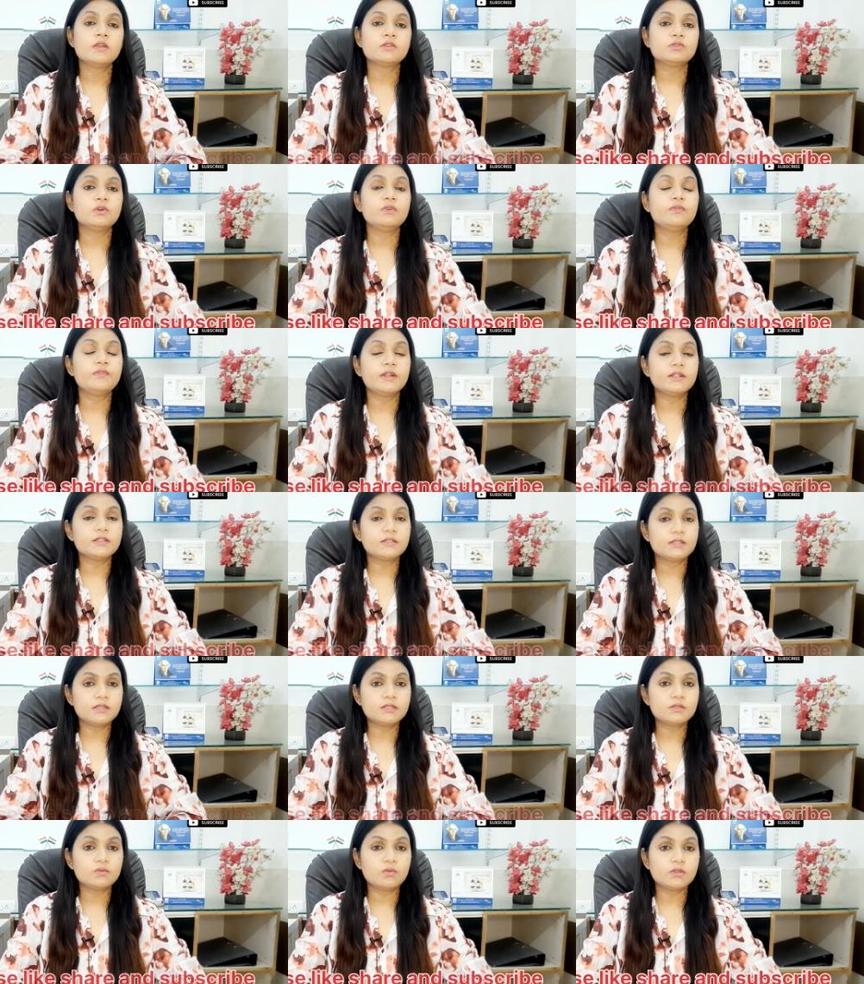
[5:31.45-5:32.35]
So friends,
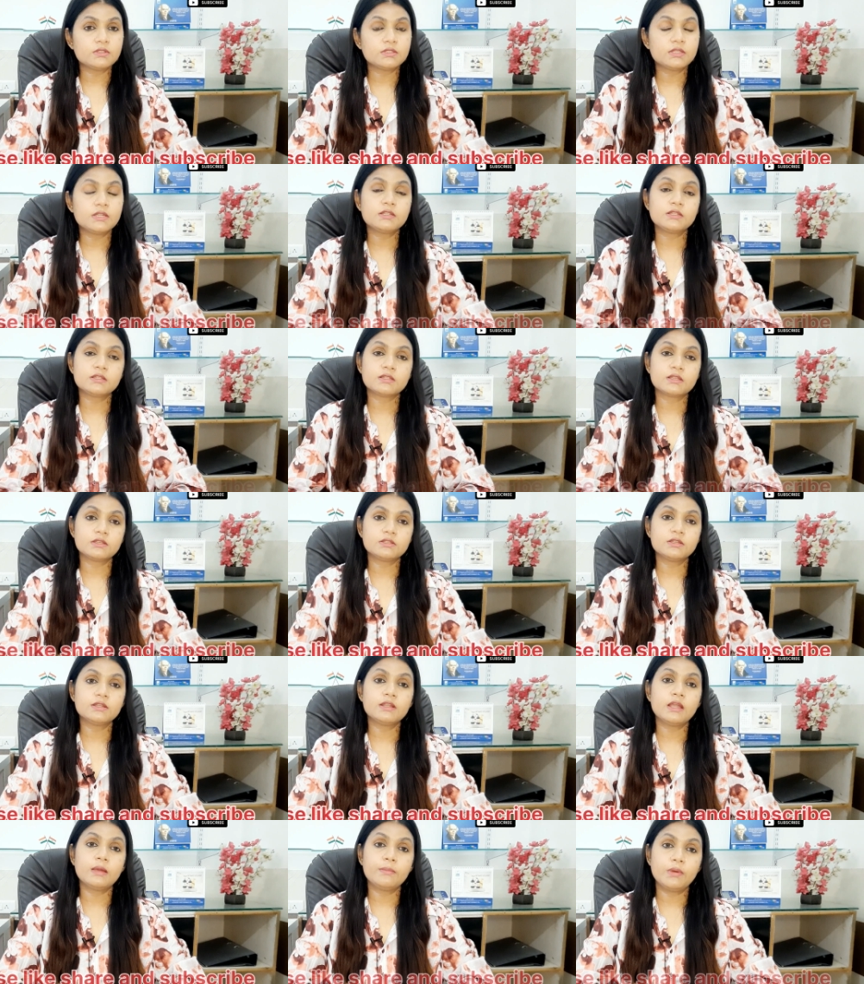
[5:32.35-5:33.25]
this was the
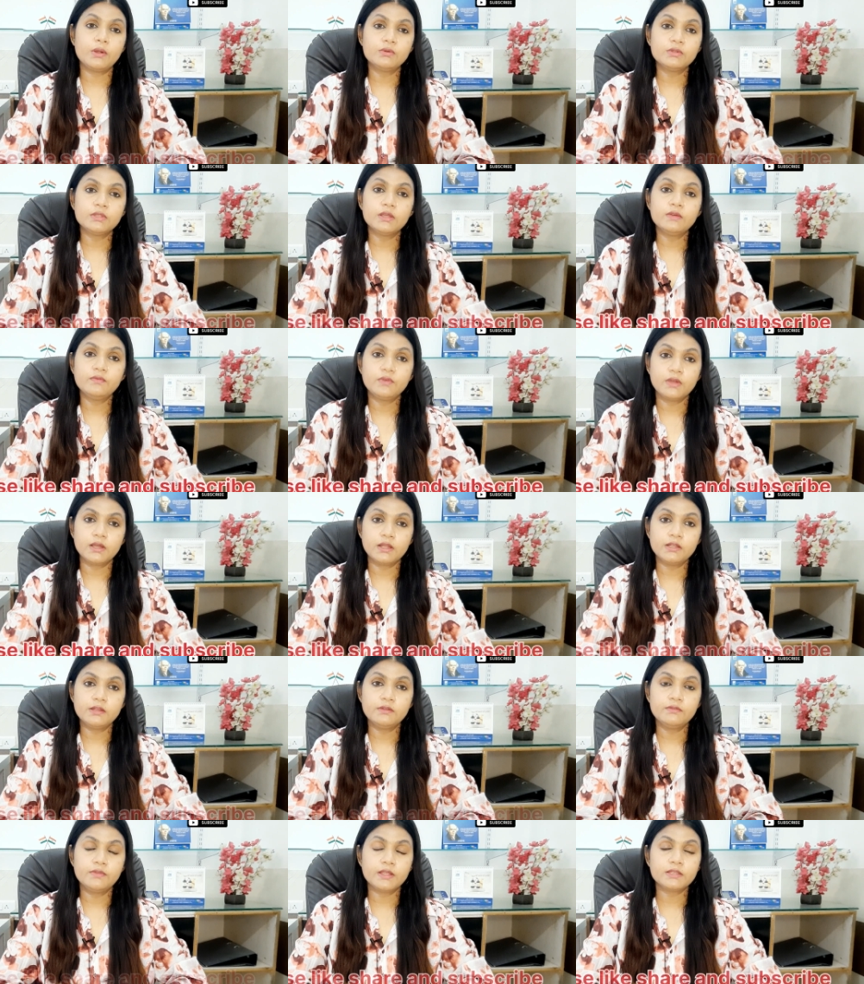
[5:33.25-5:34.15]
discussion about the
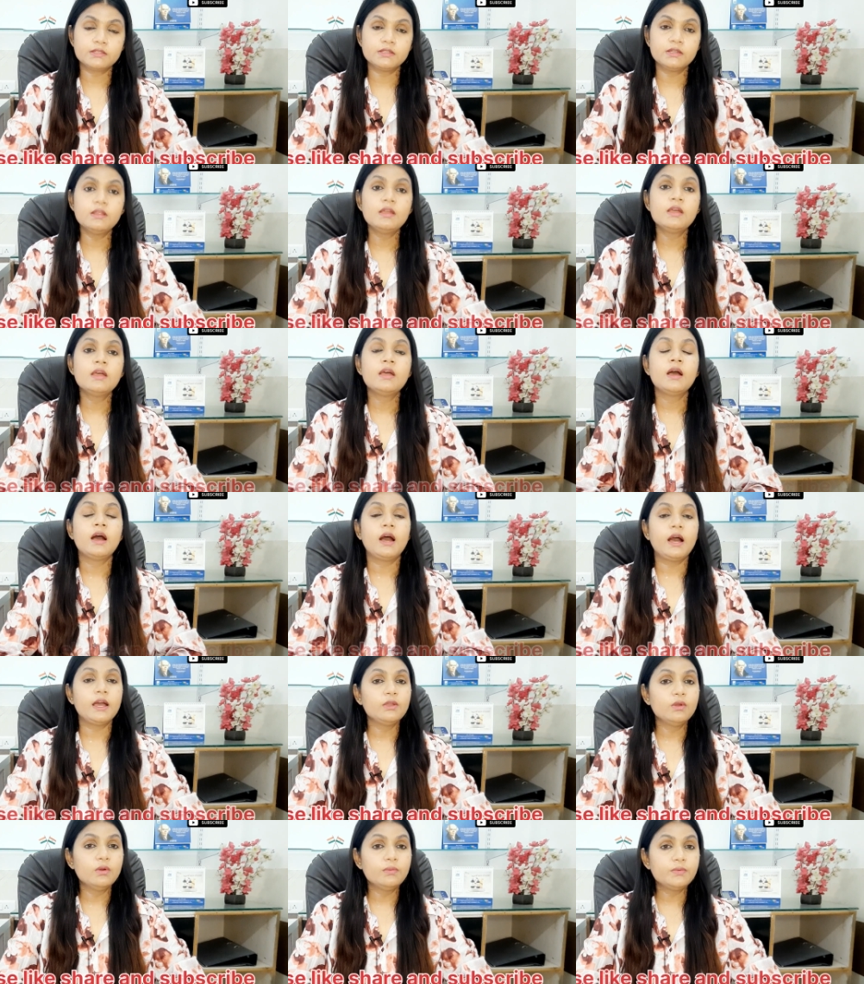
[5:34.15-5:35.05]
fungal infection.
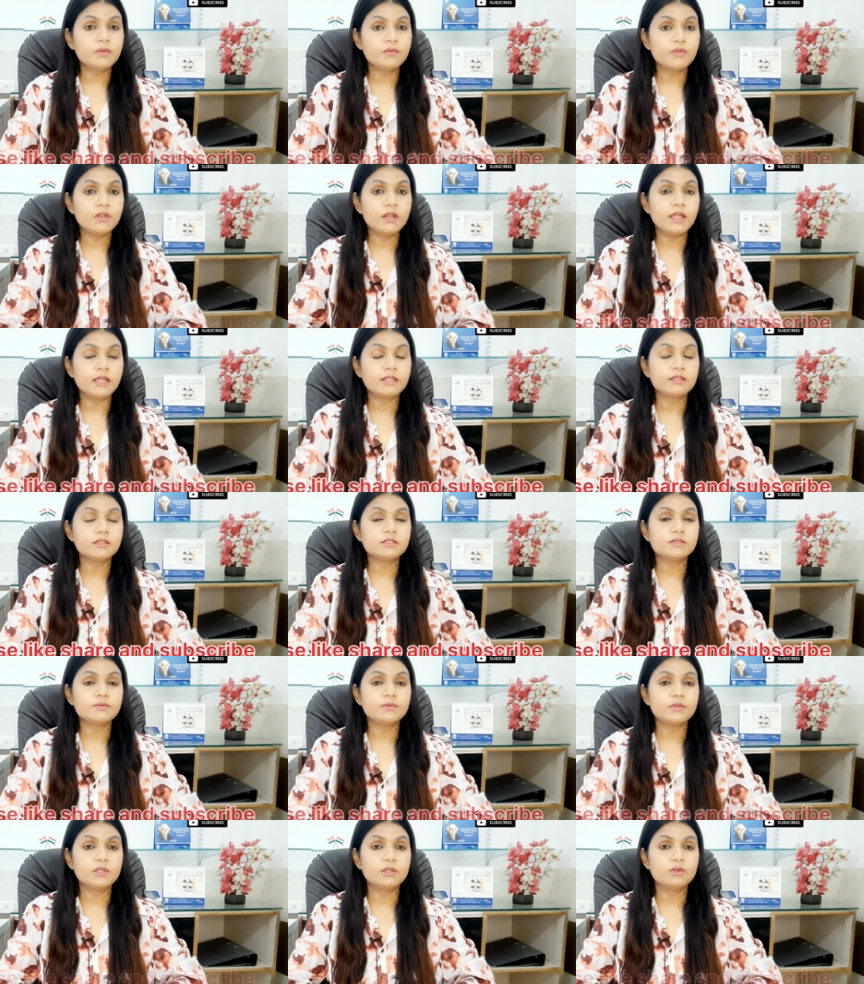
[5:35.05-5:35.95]
I hope you will like
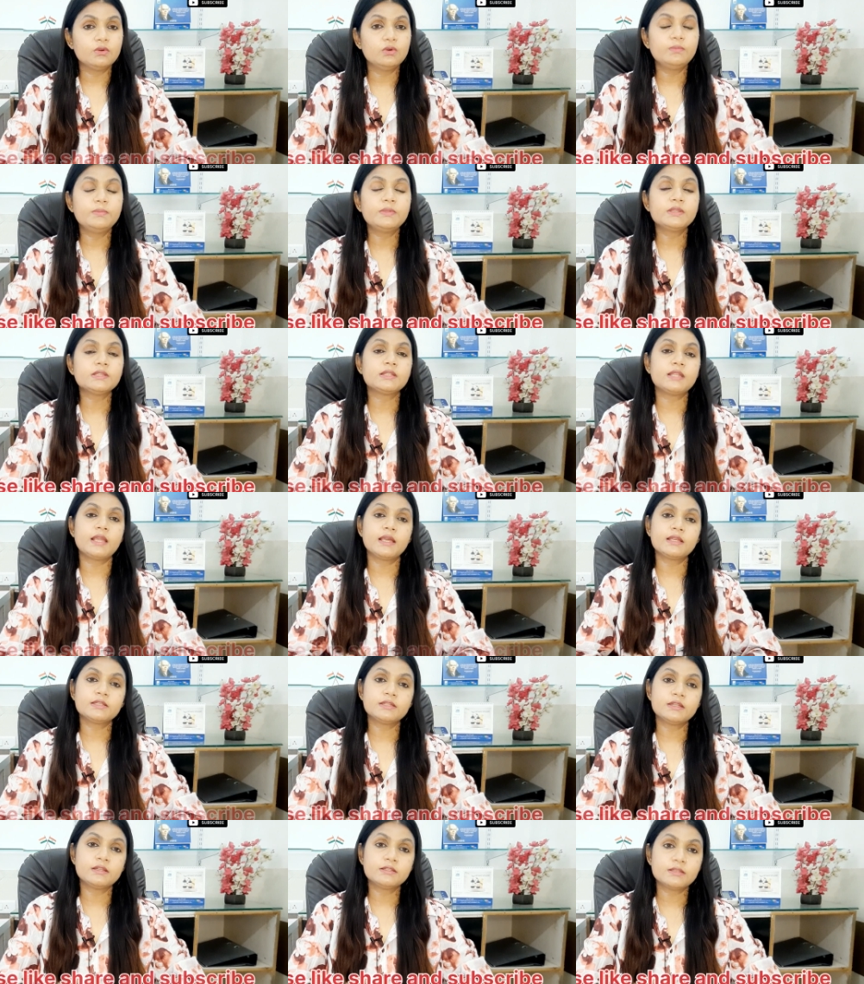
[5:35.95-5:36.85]
this video. Please
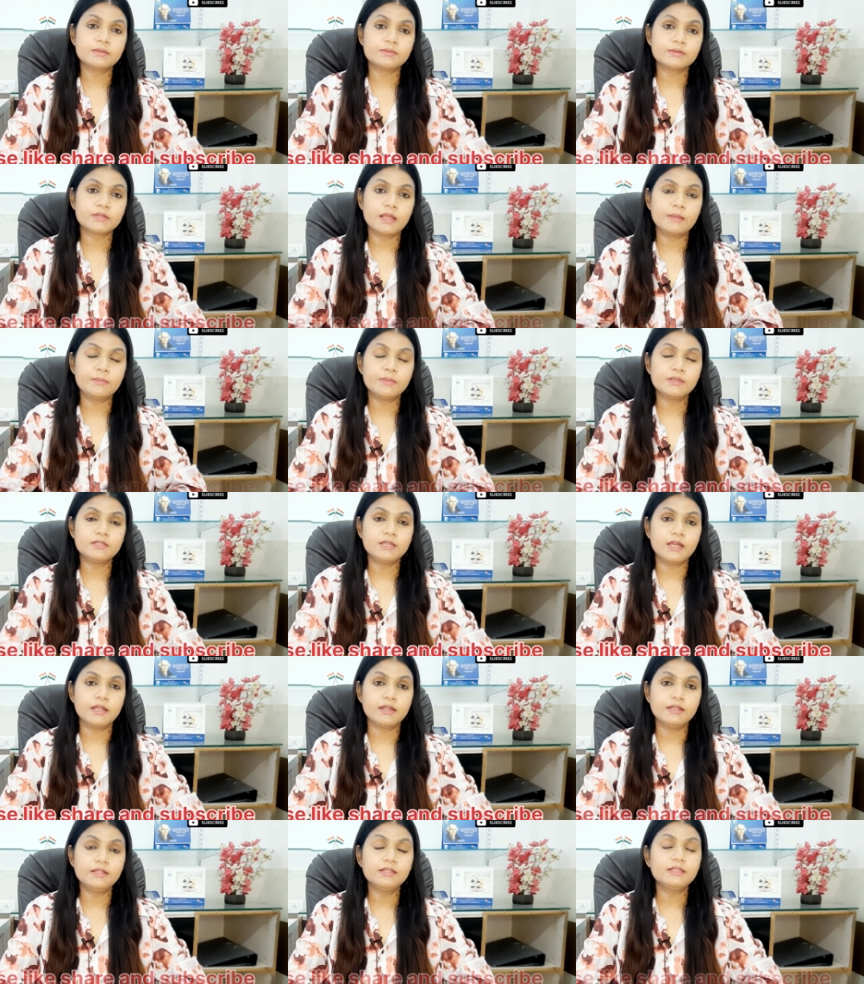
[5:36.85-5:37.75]
like, share, subscribe my
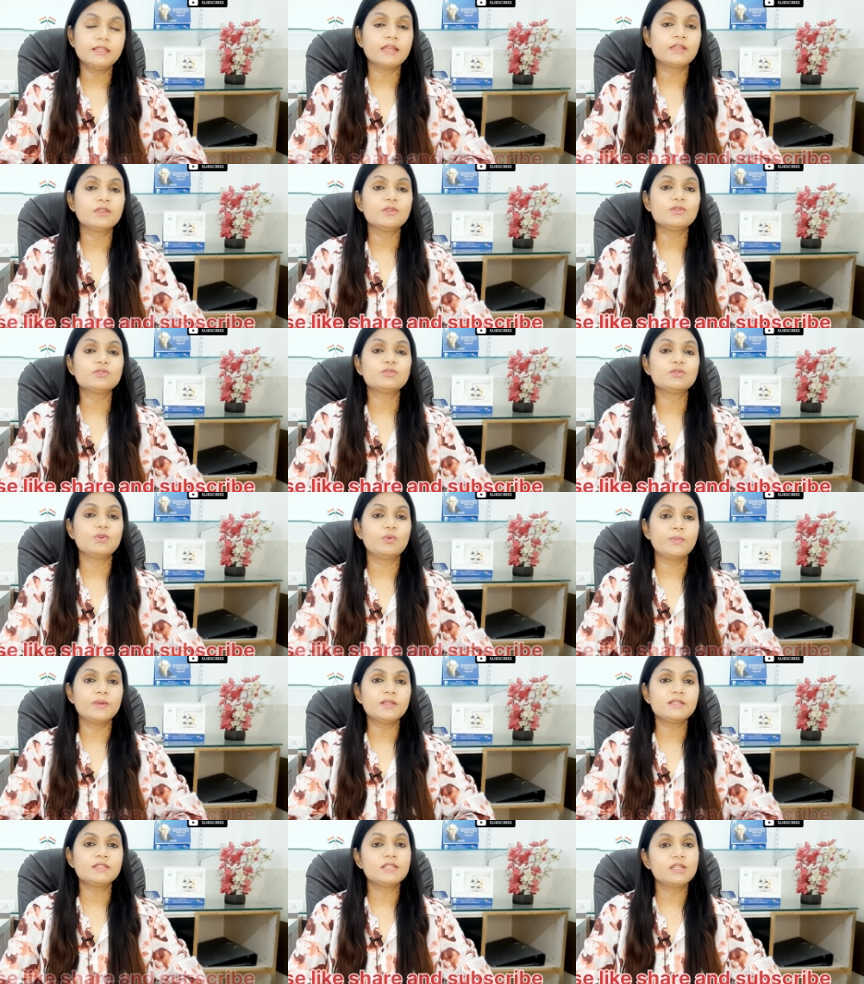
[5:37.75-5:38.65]
channel. Thank you so
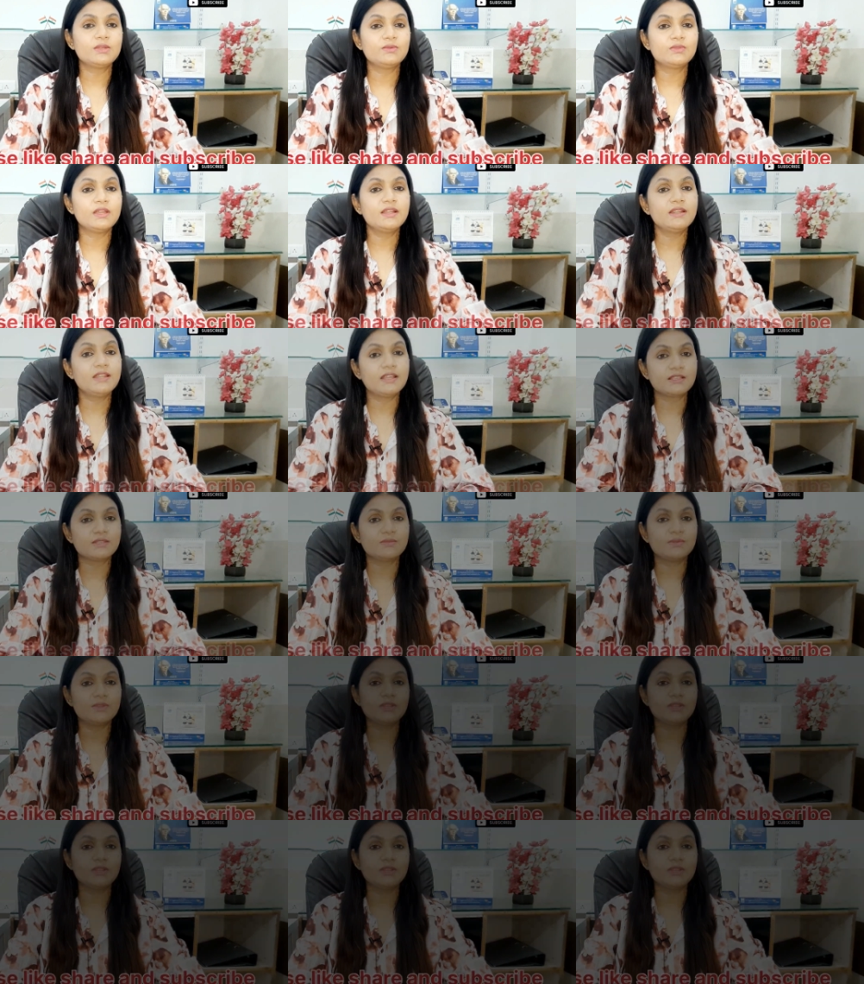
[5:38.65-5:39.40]
much. See you in the next